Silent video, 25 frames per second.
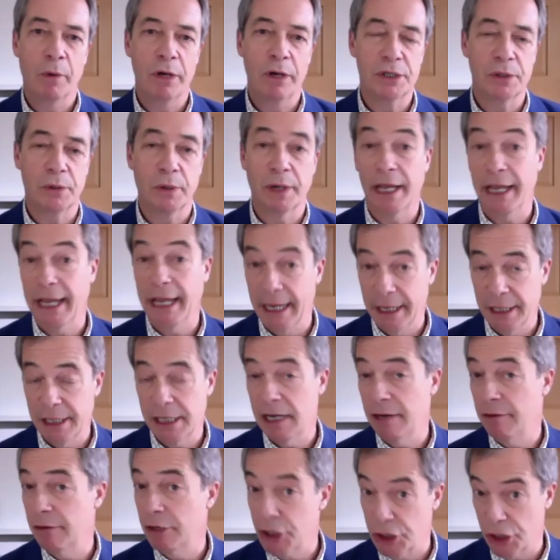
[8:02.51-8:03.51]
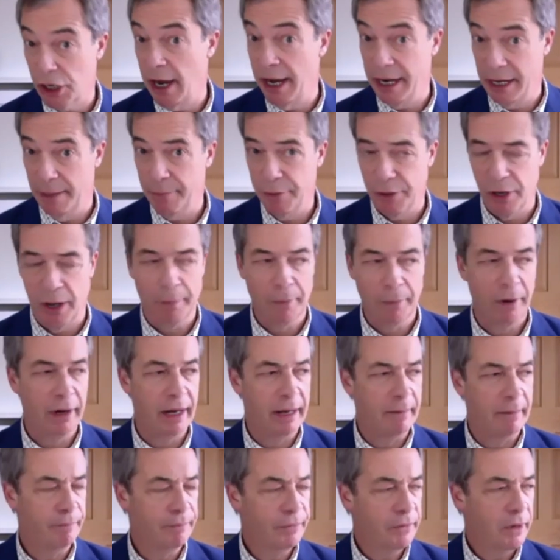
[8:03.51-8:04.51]
We're talking India and China
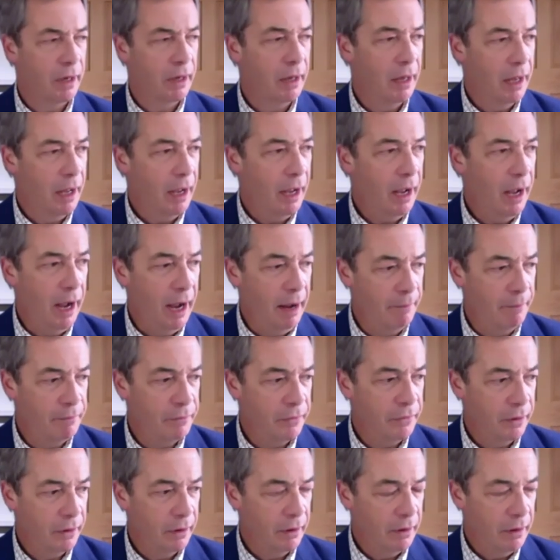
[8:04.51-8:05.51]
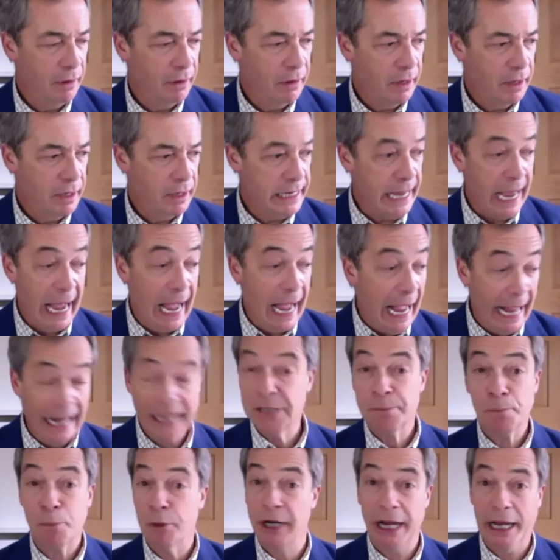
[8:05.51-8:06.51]
predominantly.
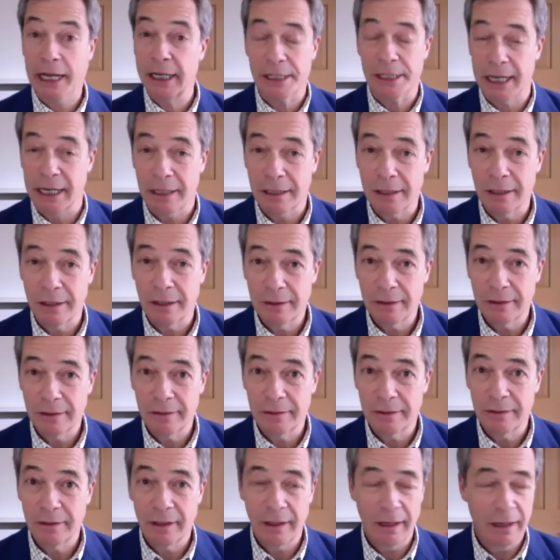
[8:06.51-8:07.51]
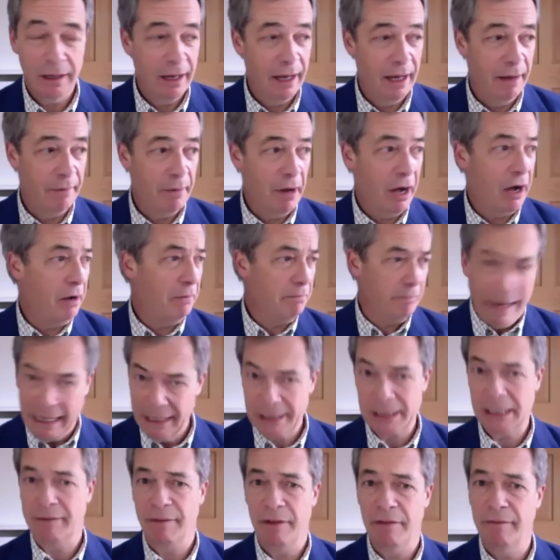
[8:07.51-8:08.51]
As predicted, our
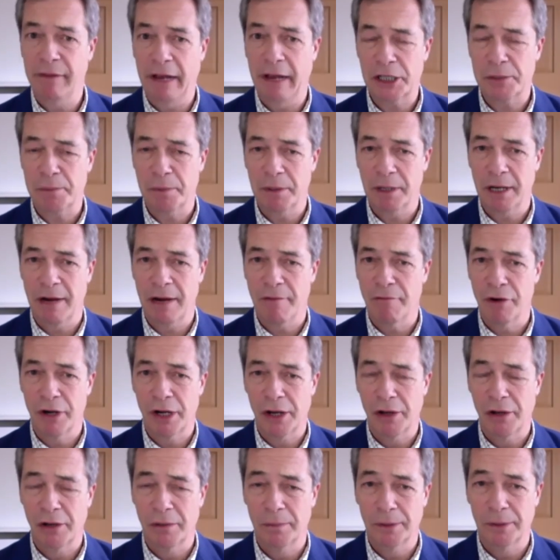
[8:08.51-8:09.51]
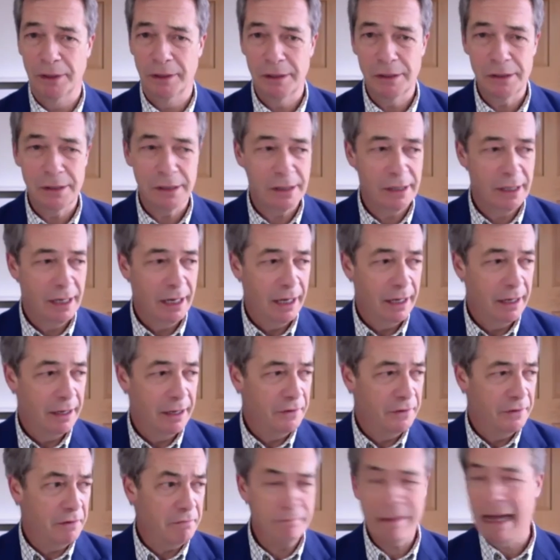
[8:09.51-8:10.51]
massive investment in renewables,
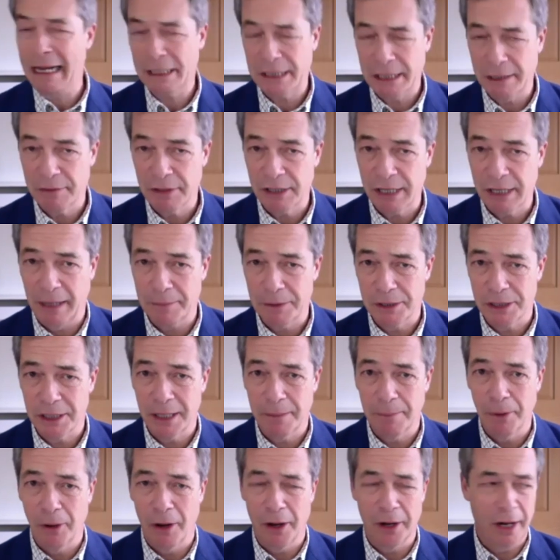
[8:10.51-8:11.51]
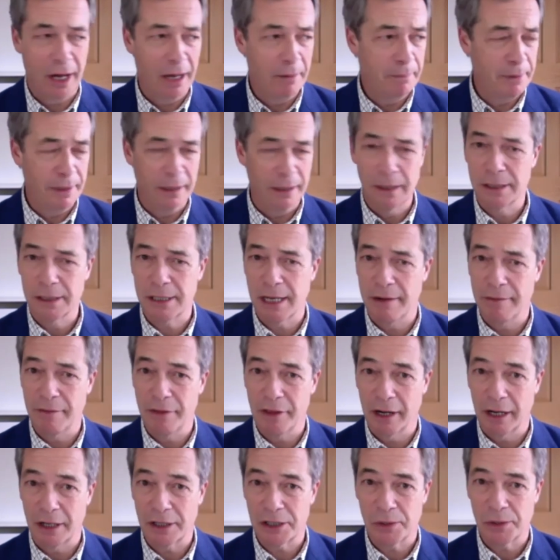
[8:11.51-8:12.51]
the massive subsidy put on our bills
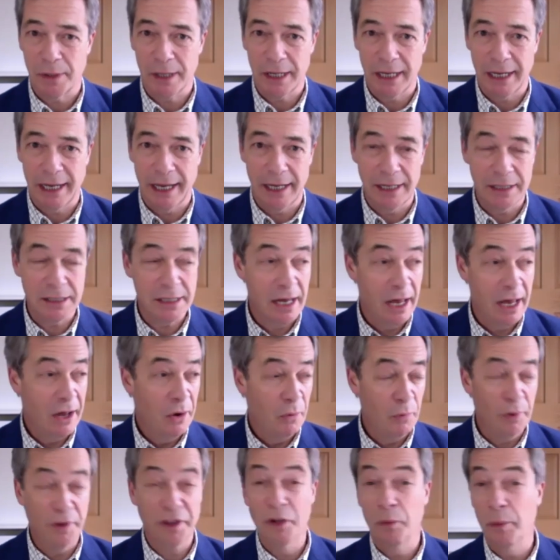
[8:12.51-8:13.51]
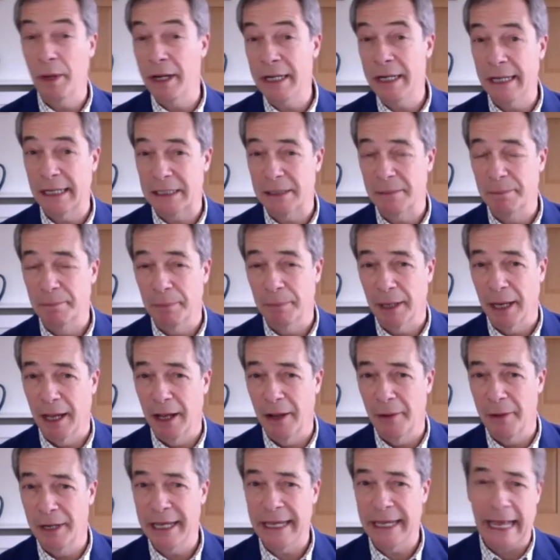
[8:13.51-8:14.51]
over the last 20 years, when the wind doesn't
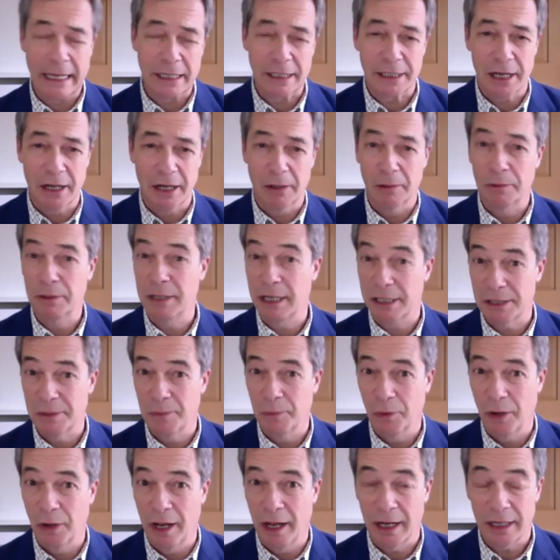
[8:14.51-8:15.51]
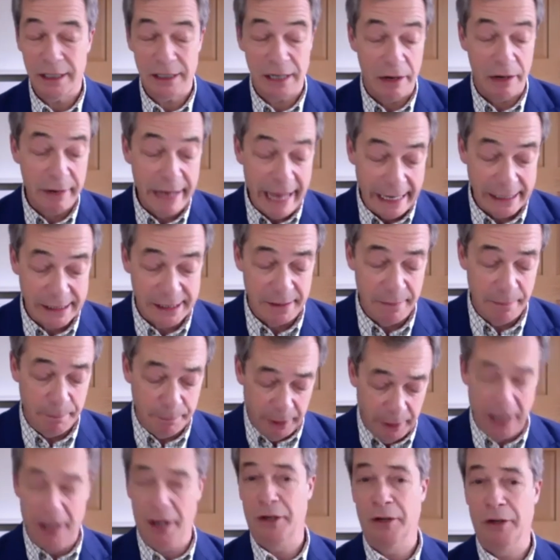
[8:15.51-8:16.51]
blow and it gets cold, doesn't work. So yes,
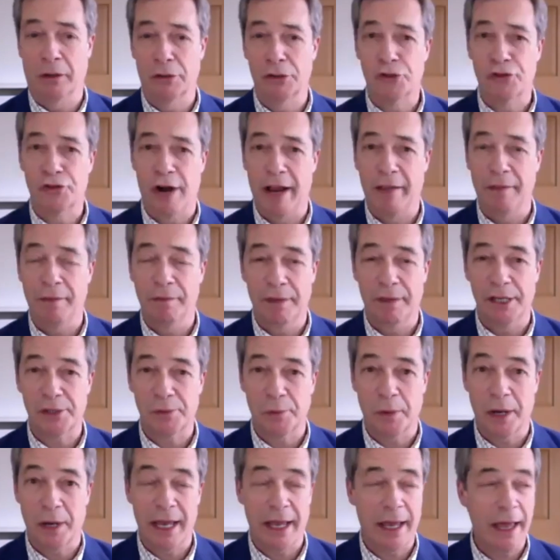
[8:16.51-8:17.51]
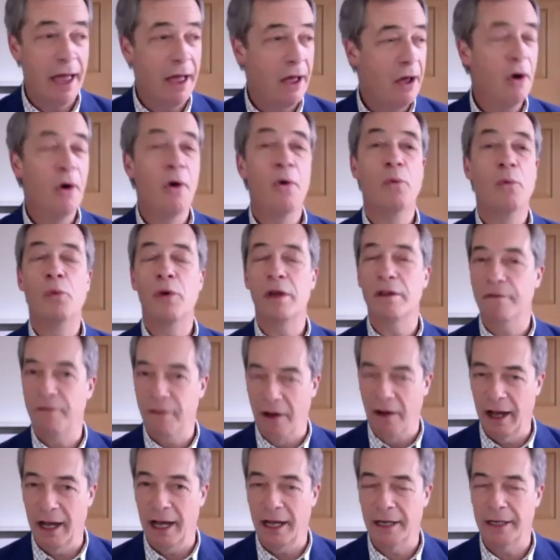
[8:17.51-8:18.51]
in Burton-on-Trent this week, we
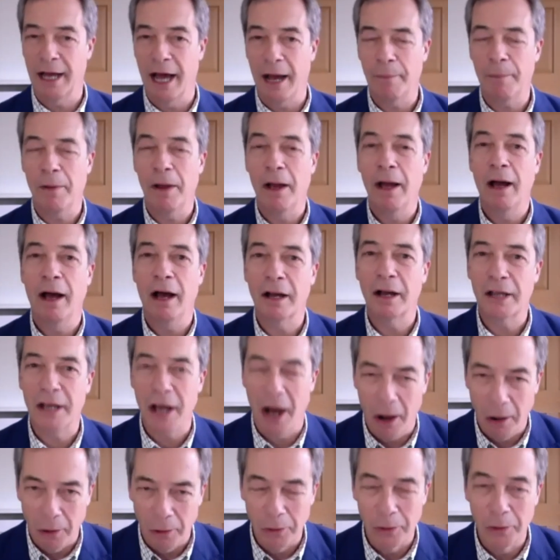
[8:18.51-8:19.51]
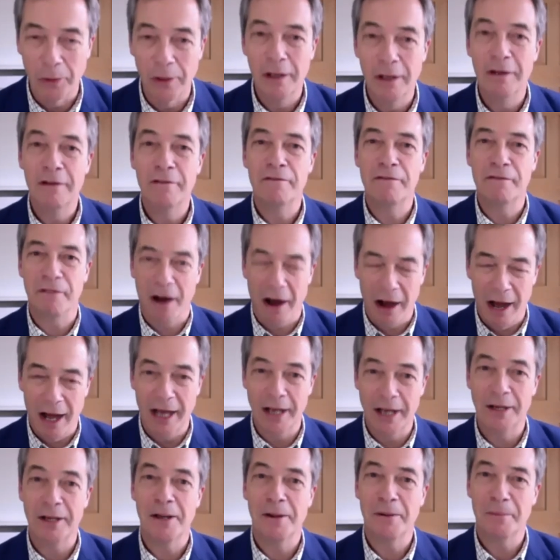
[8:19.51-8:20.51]
fired up a
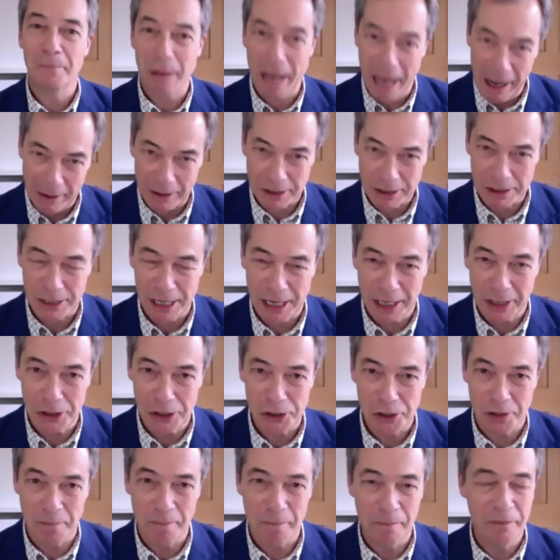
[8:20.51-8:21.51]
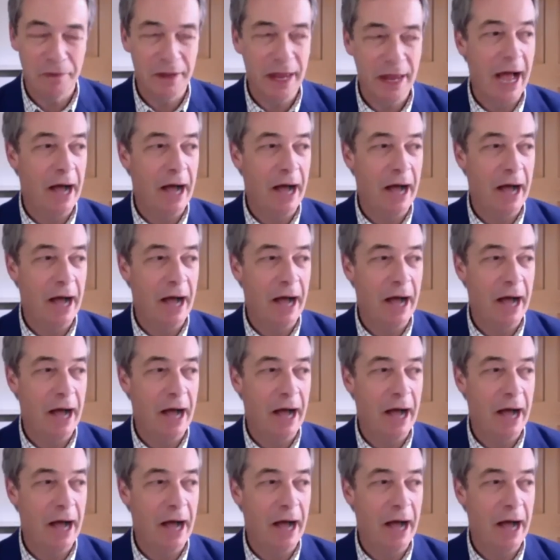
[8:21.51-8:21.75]
coal-fired power station.